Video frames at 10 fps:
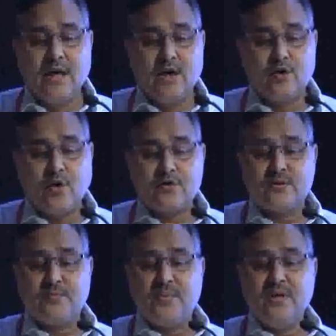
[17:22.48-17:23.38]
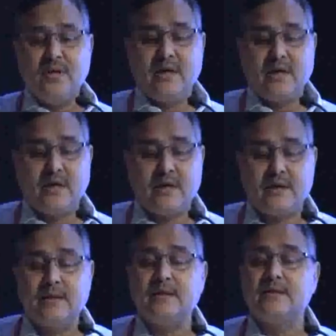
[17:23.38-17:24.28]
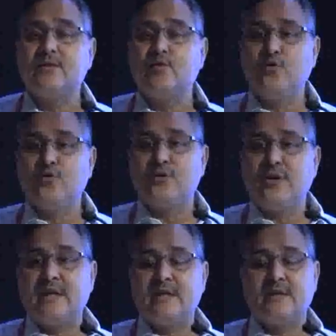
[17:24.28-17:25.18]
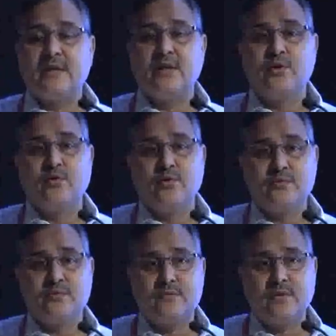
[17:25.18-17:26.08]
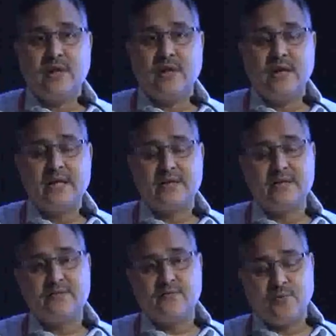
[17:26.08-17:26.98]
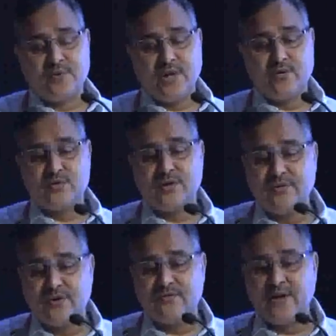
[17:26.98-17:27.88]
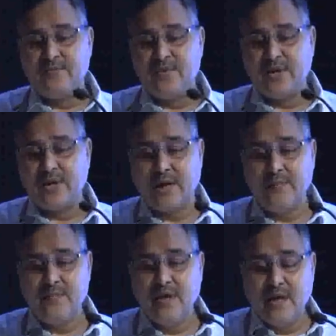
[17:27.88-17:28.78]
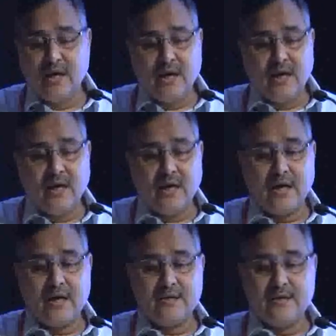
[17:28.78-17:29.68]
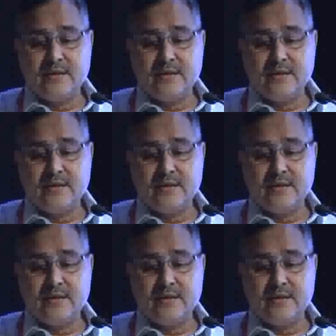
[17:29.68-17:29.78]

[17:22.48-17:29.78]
Doxepin is used as a single dose HS from 10 to 75 milligram, and